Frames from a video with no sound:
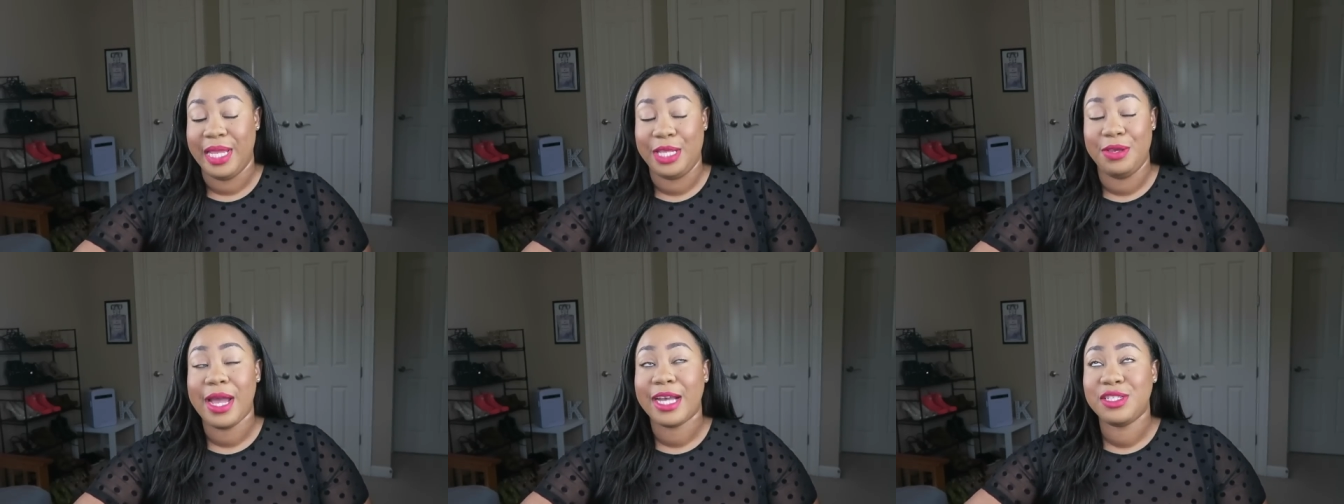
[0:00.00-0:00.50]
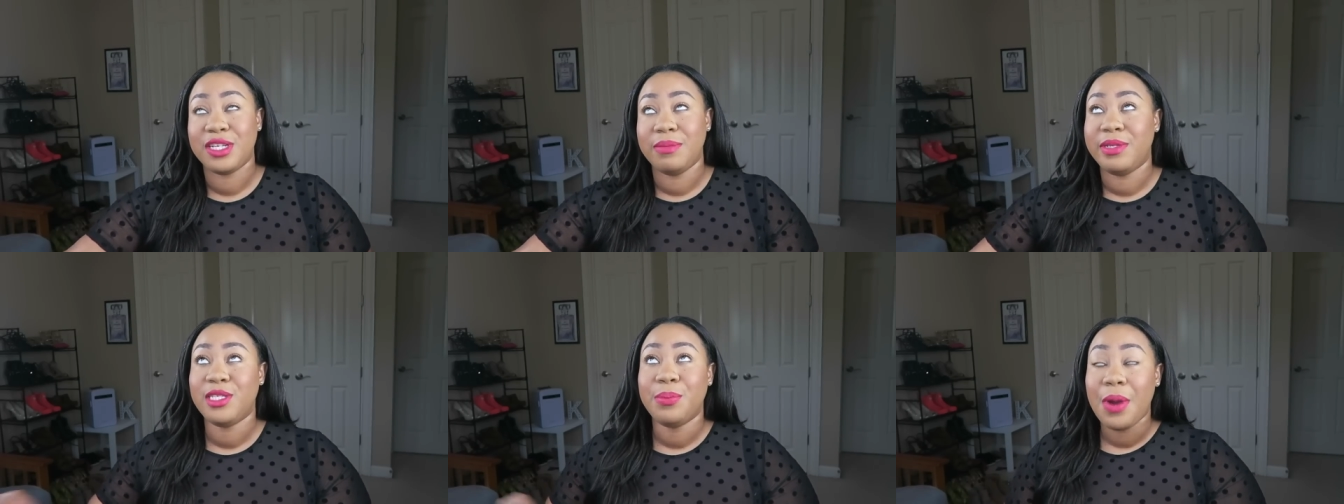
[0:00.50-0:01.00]
And you guys are going to
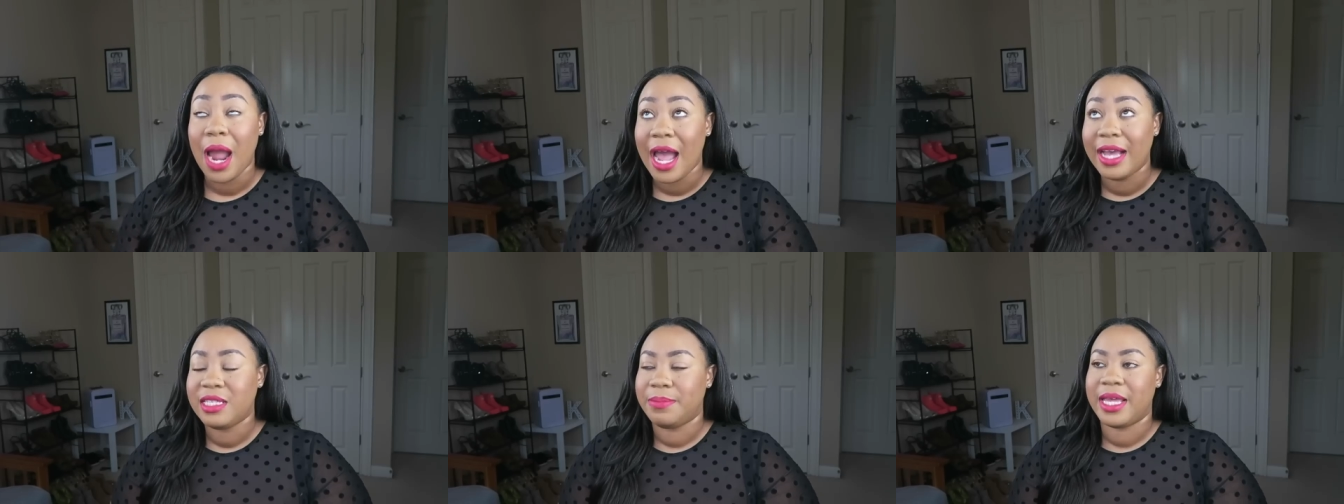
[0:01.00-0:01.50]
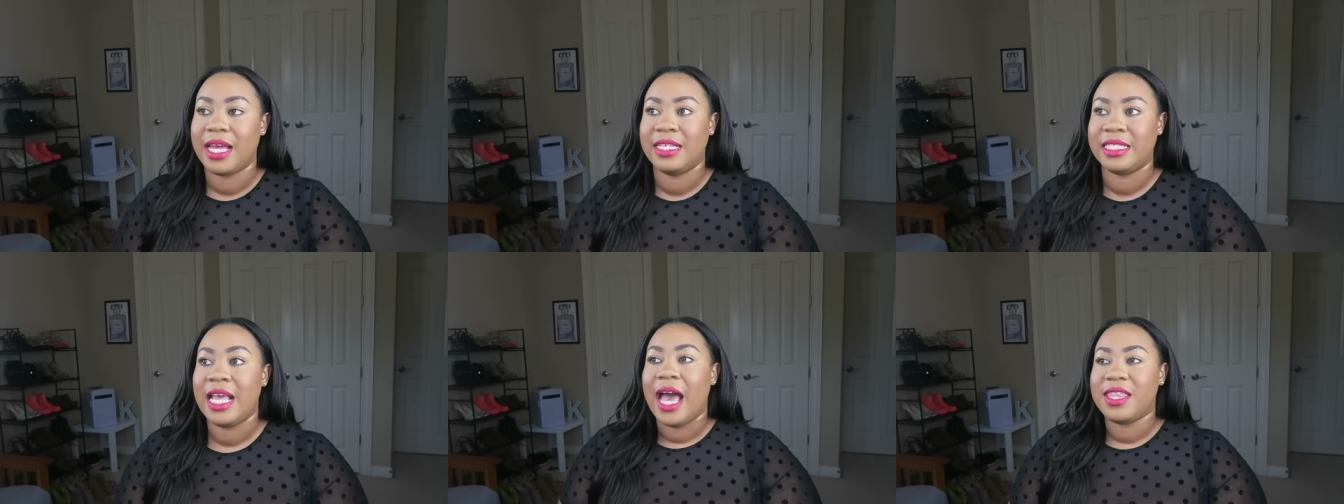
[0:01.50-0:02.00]
be surprised
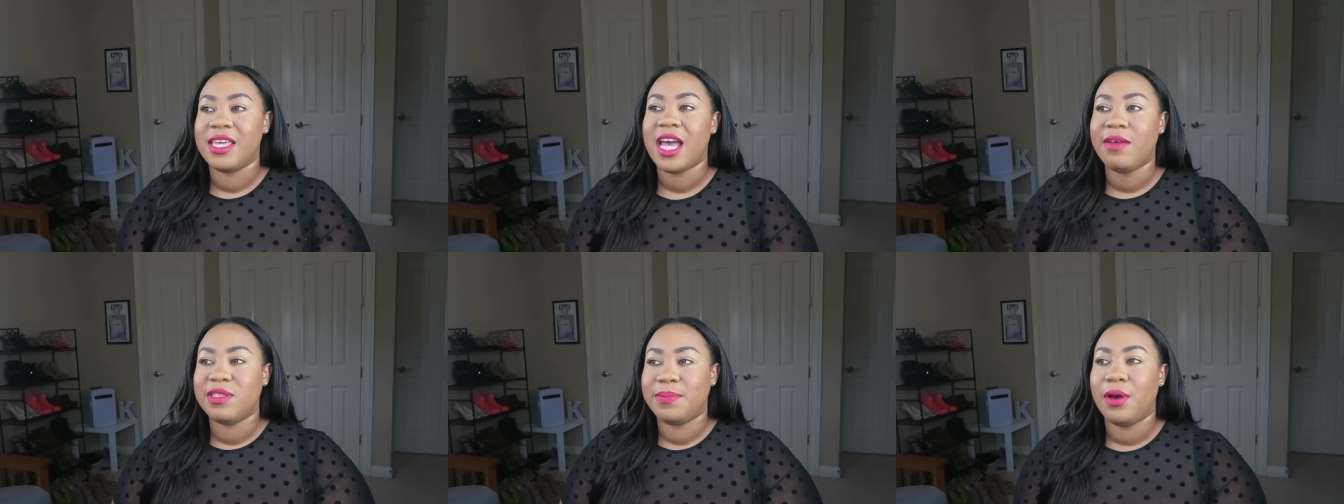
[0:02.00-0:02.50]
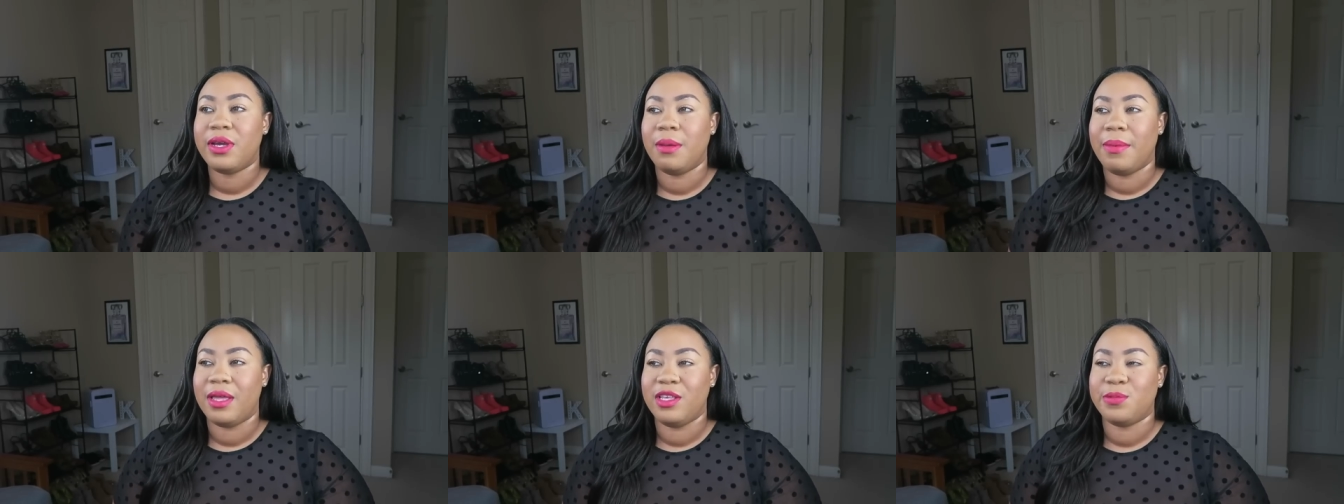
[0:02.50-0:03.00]
because I think I've spoken
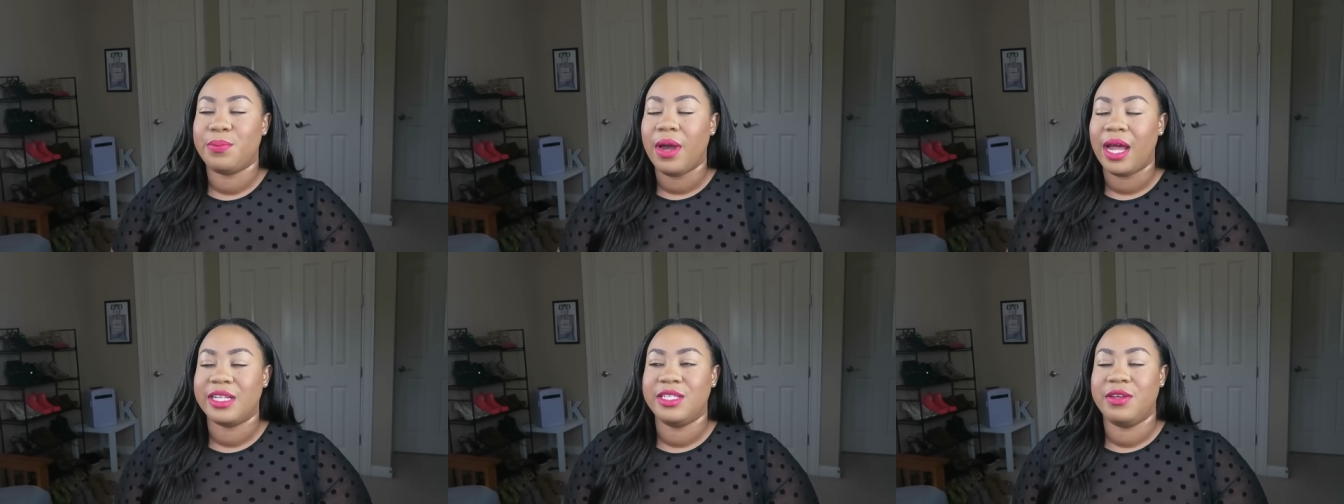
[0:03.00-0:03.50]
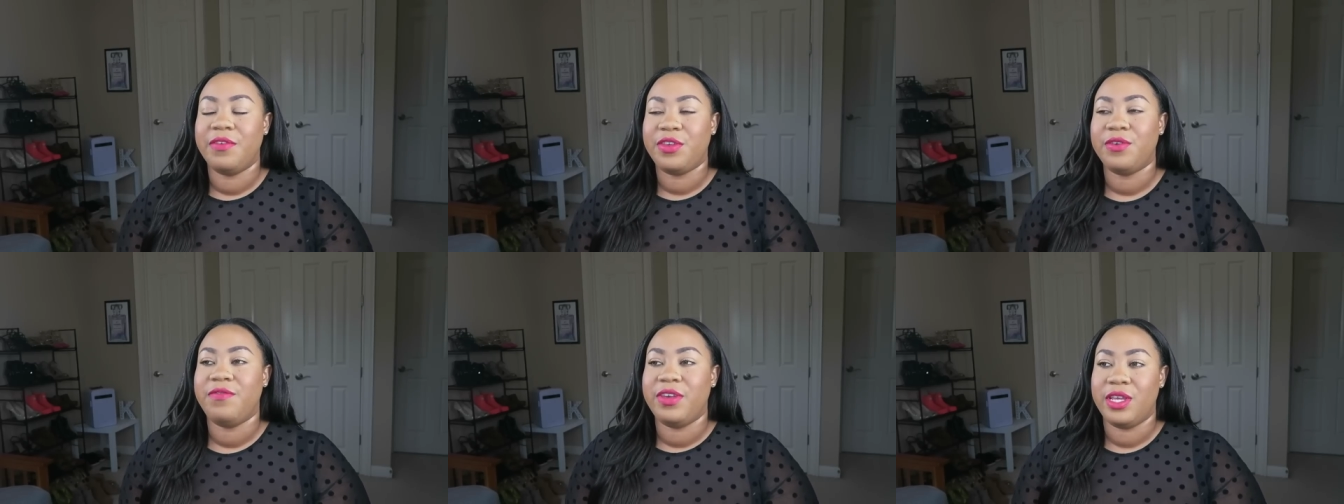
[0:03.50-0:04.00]
about this product in a
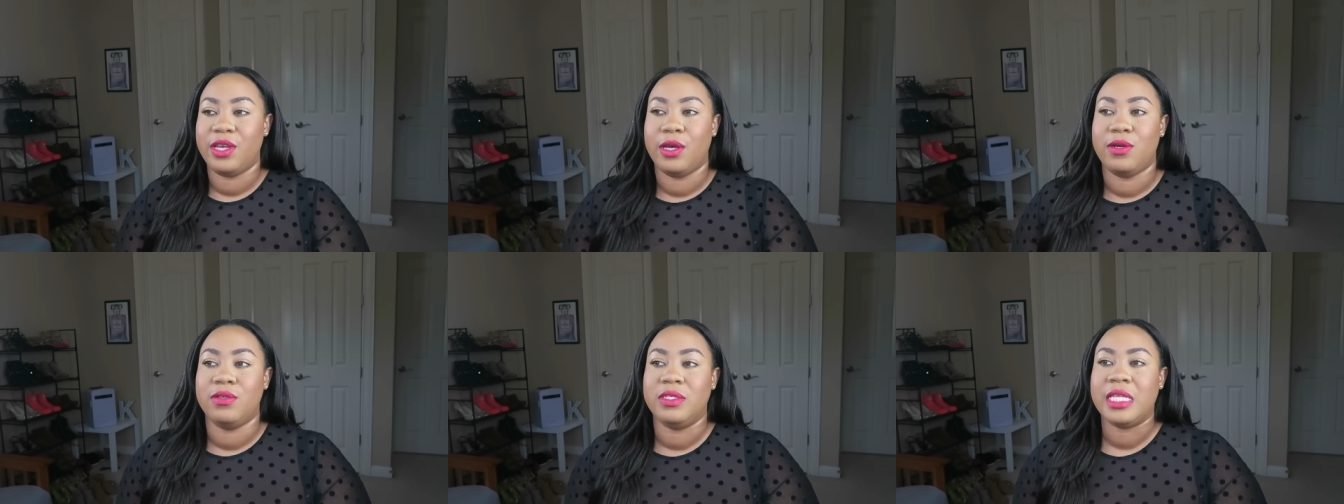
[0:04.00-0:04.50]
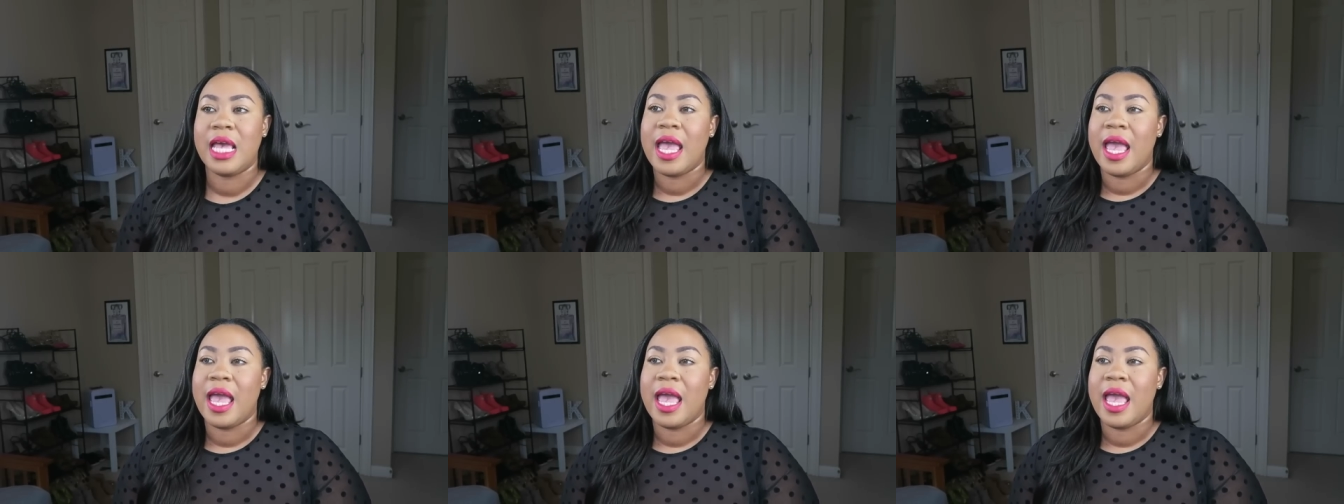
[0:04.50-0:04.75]
few videos,